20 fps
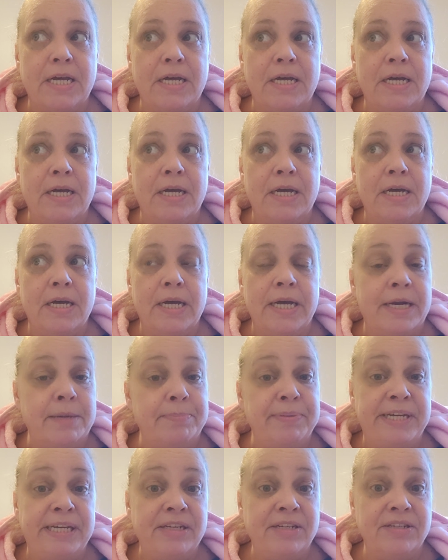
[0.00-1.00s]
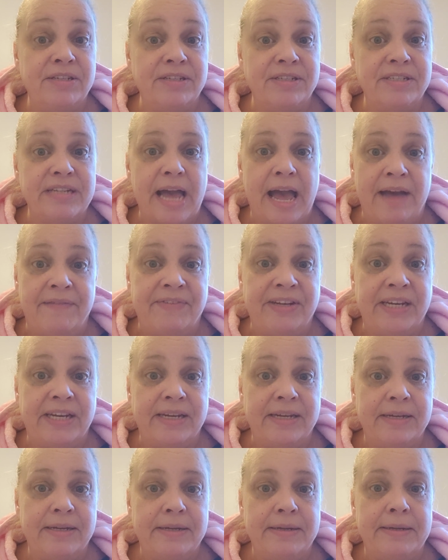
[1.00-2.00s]
appeals
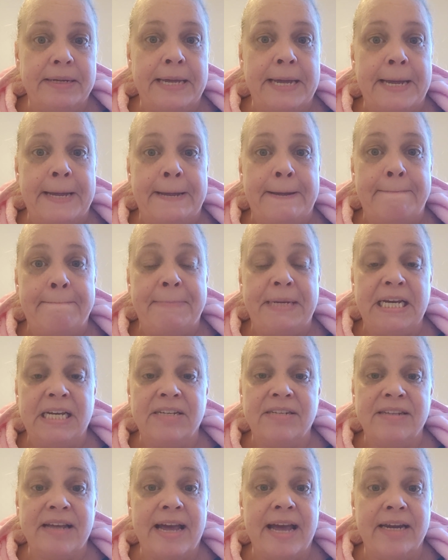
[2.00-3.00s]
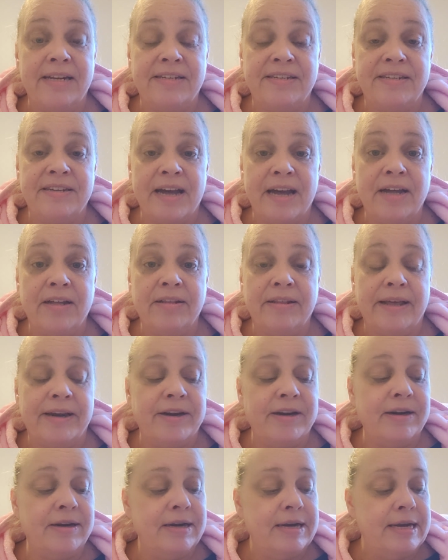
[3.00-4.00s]
advocate because I had a denial
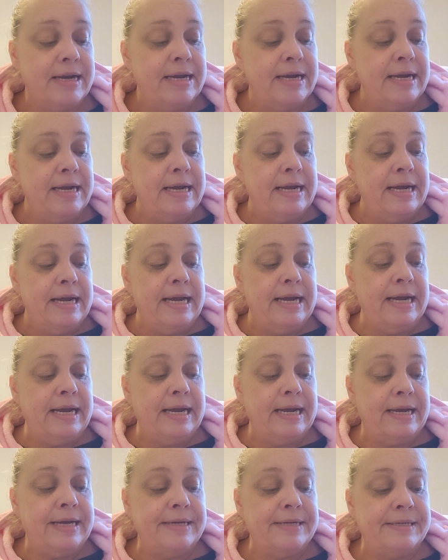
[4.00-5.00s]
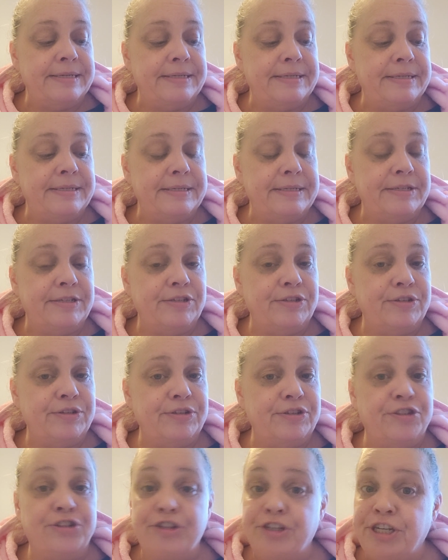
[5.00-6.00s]
letter, and
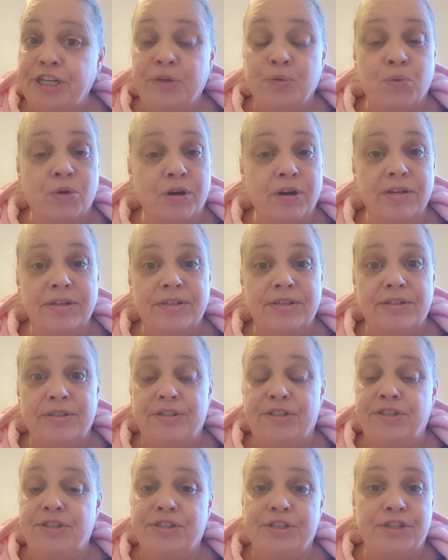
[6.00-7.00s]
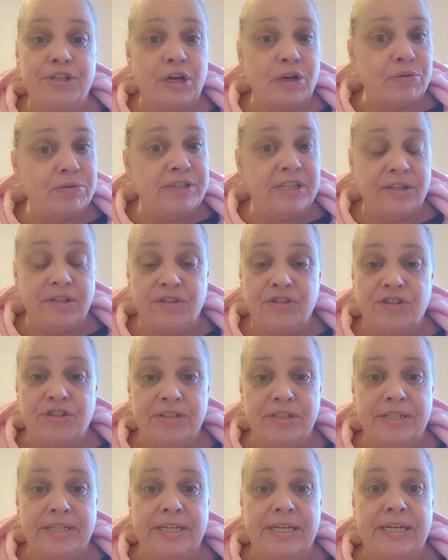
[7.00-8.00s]
she worked so
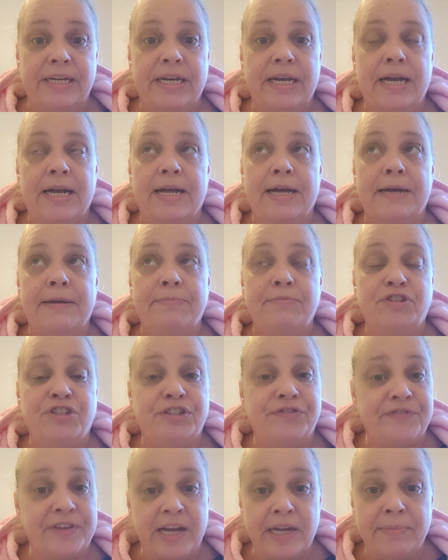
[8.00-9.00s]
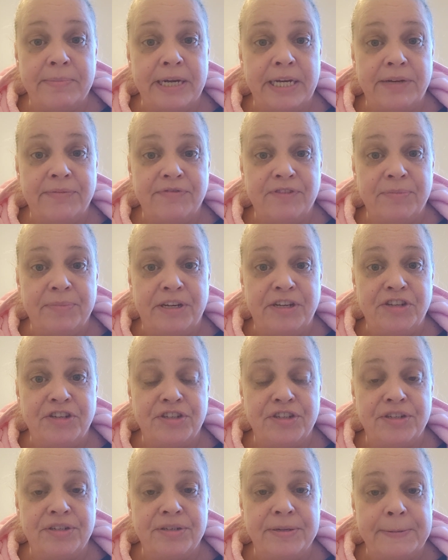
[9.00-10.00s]
diligently. She found my
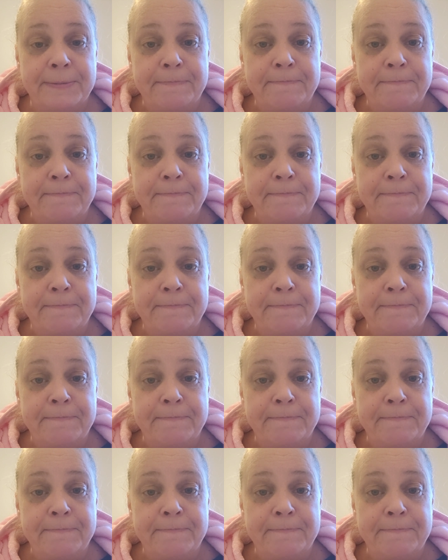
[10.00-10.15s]
information